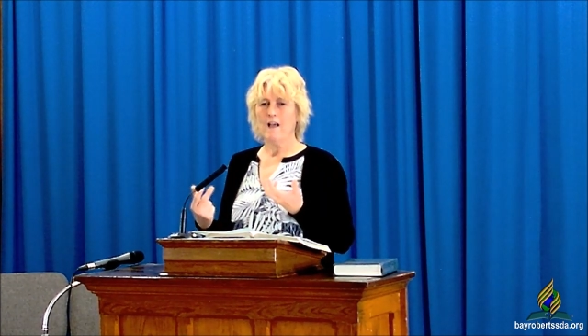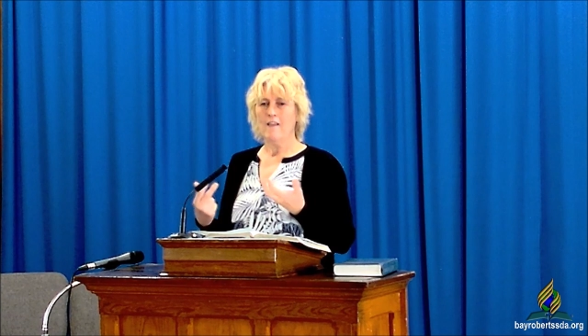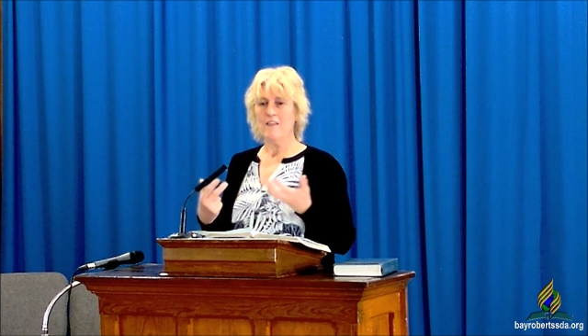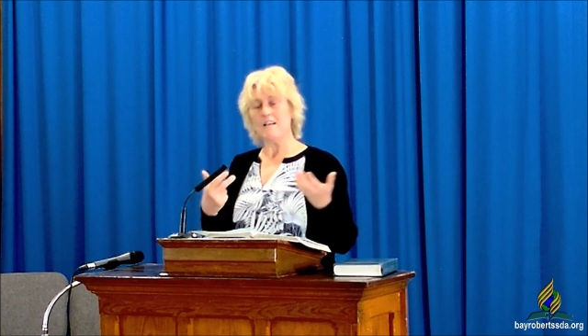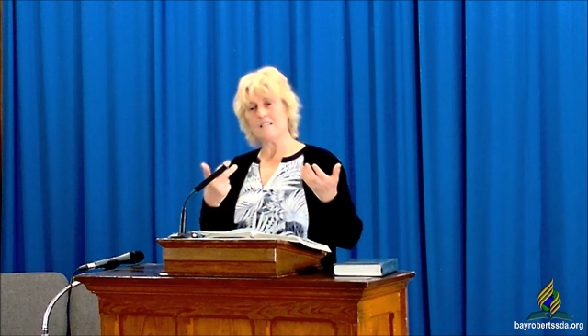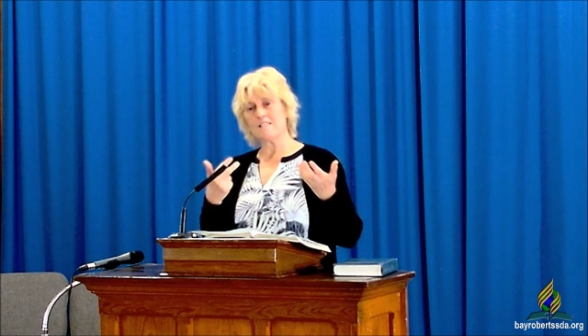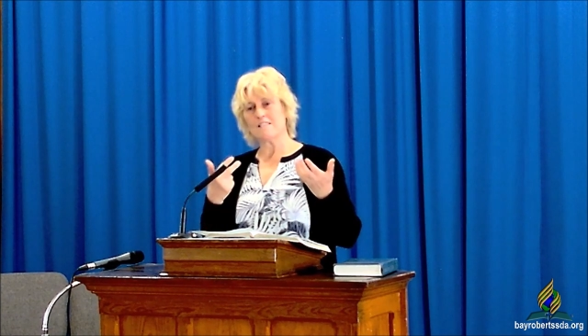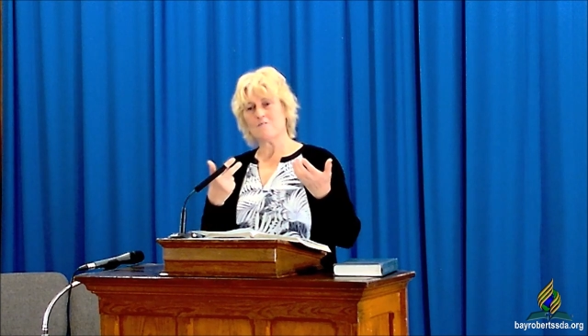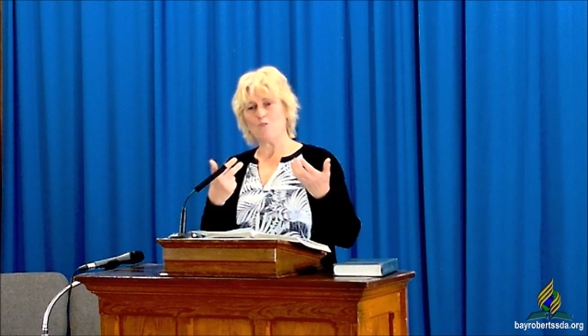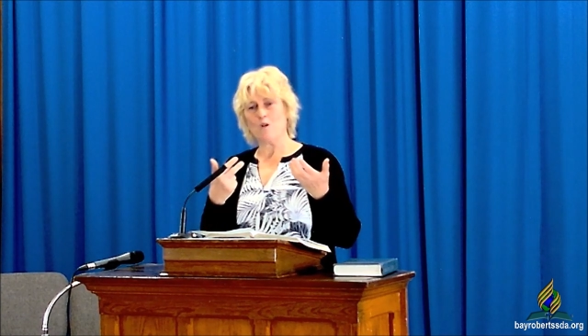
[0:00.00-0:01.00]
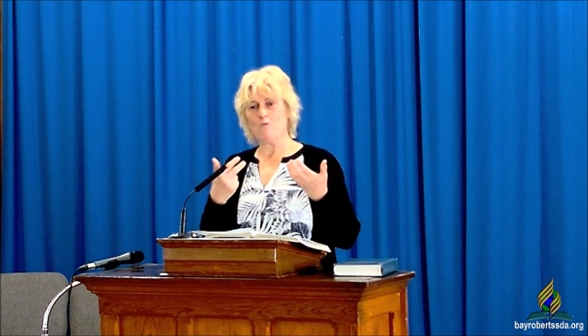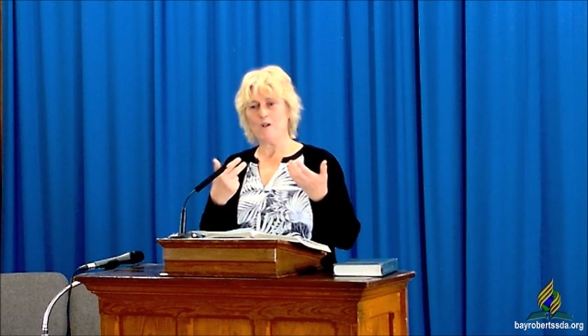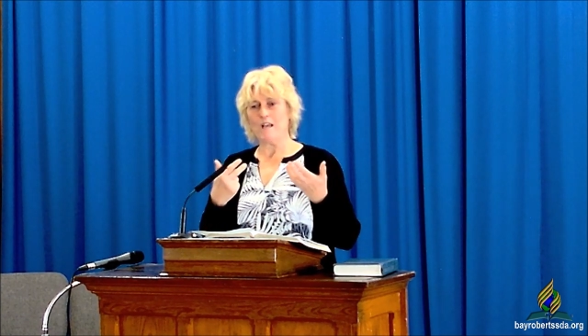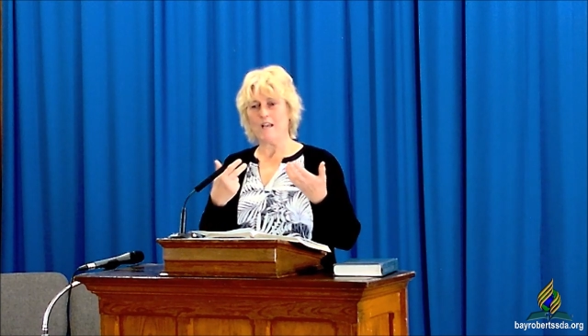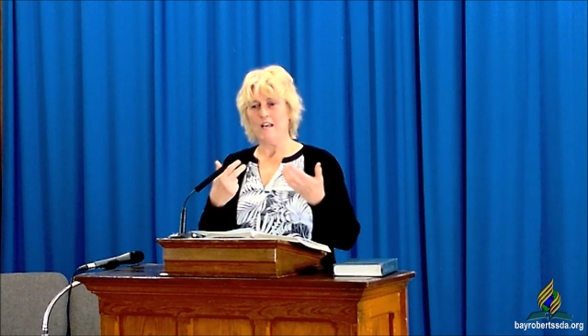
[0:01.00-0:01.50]
I think it's when
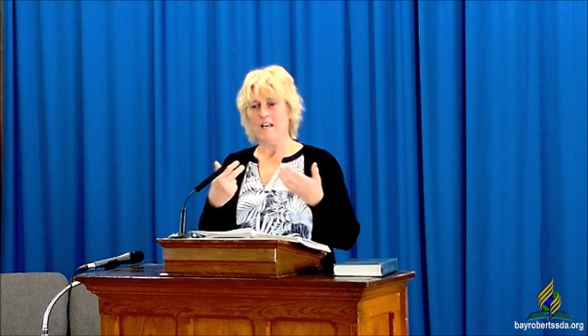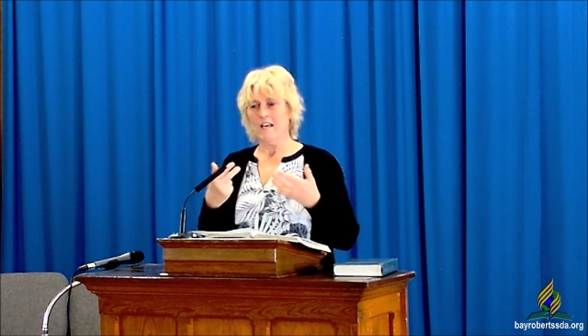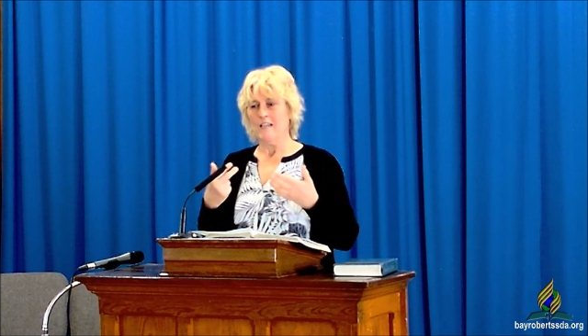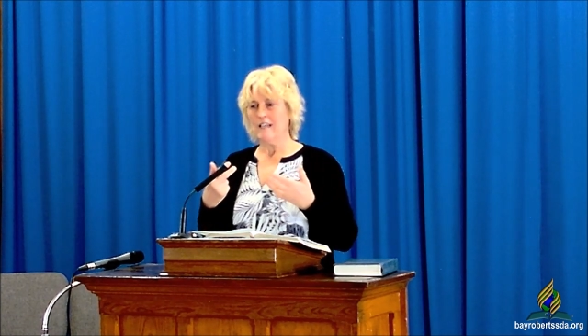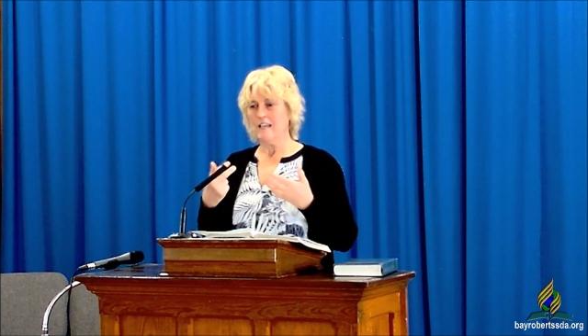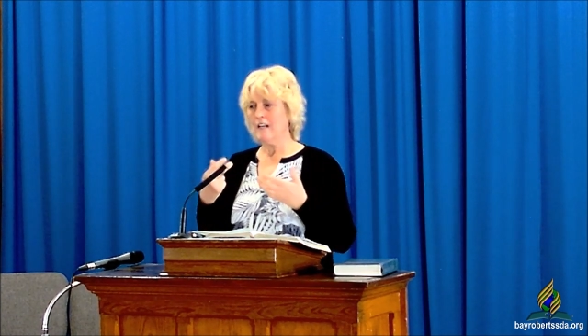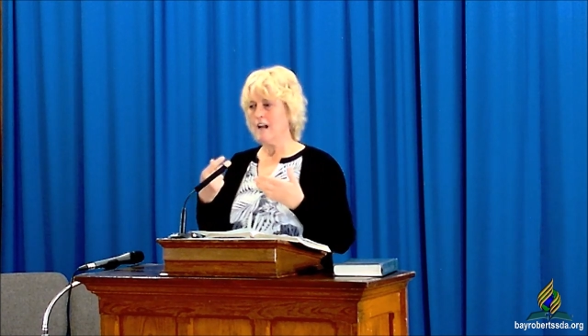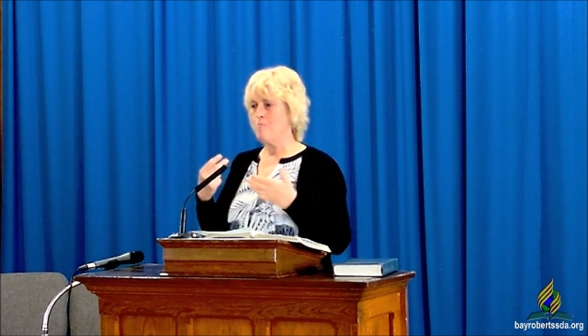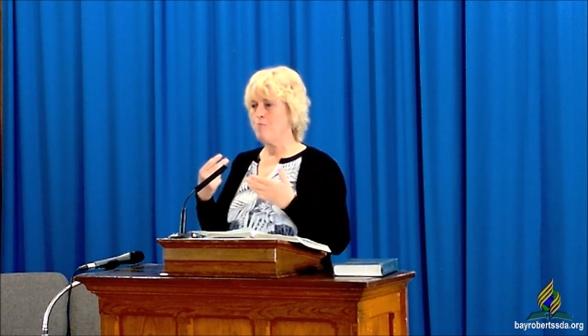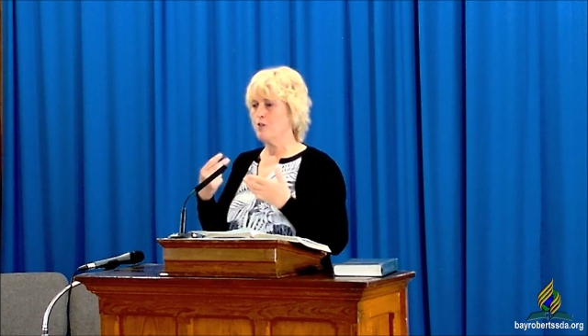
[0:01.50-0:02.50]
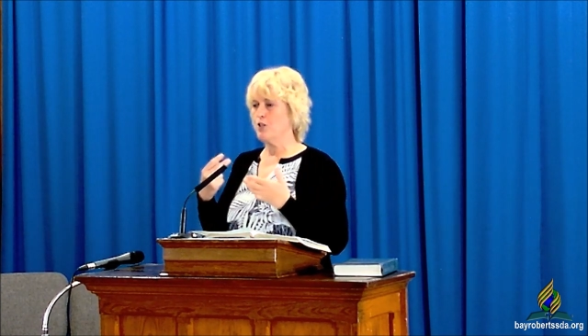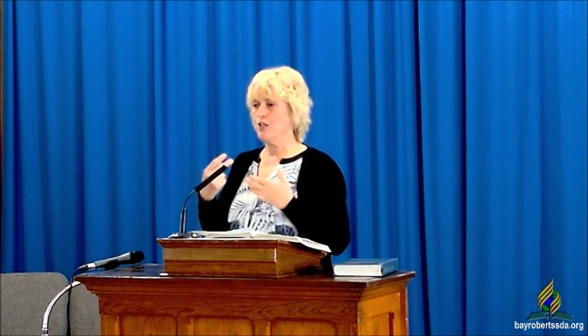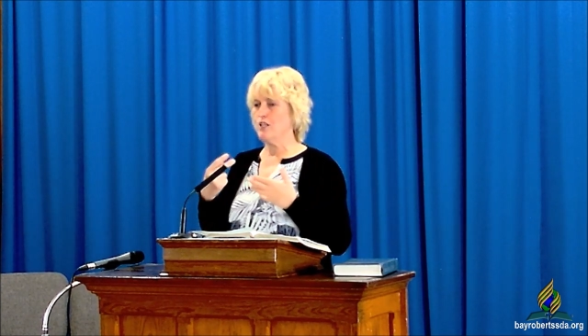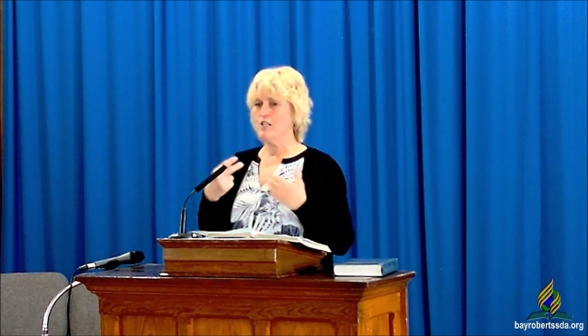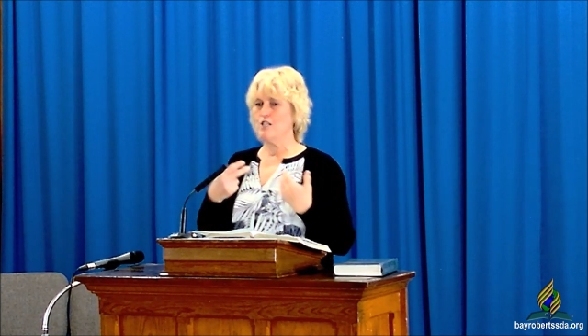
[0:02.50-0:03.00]
we get an
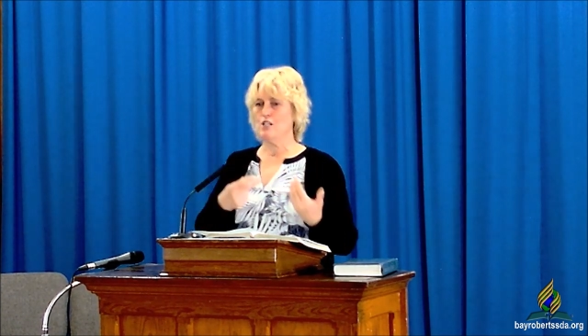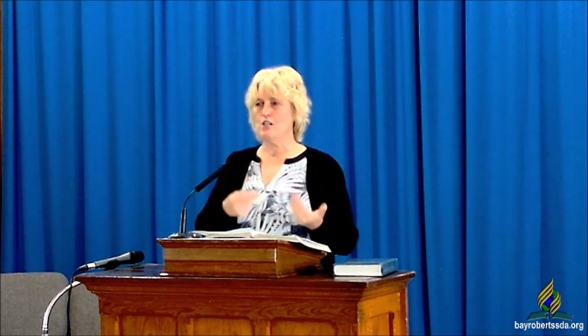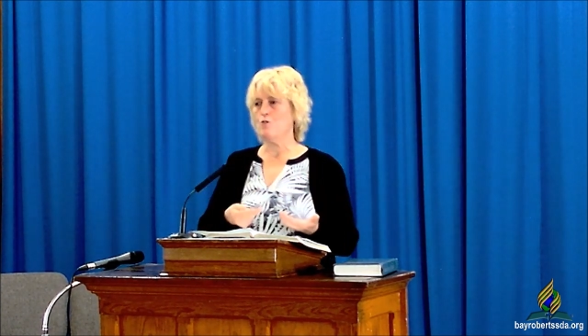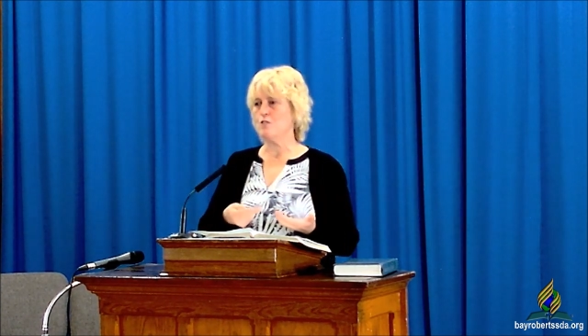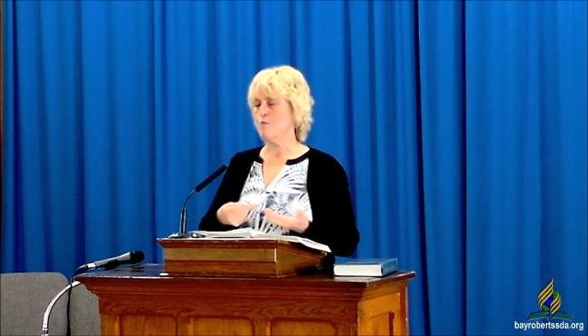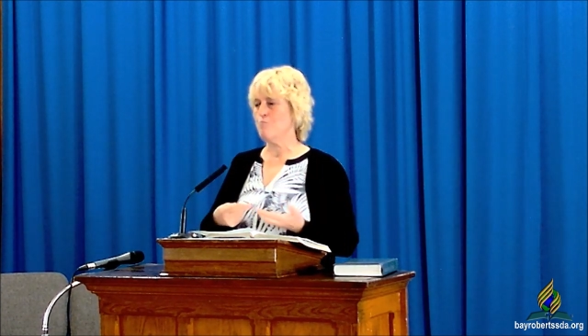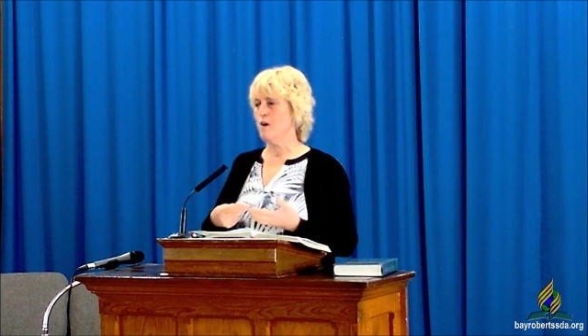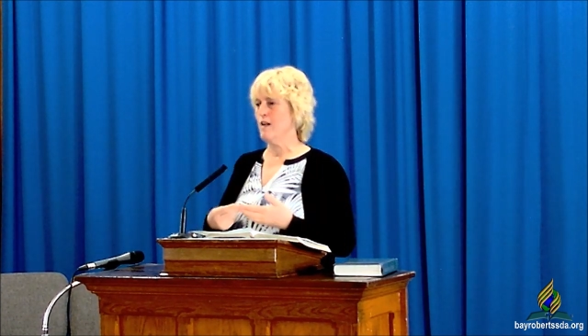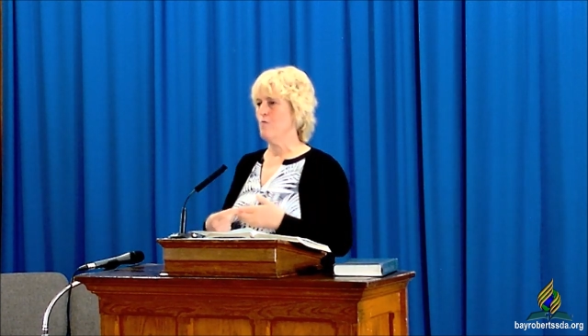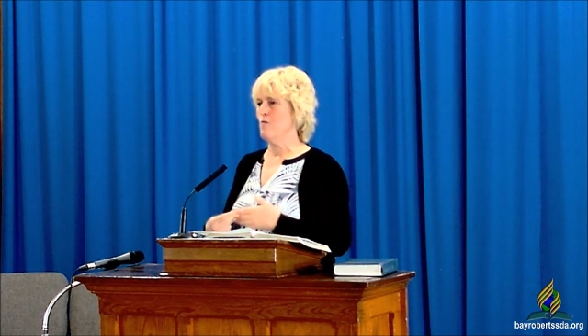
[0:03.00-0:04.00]
opportunity to know somebody,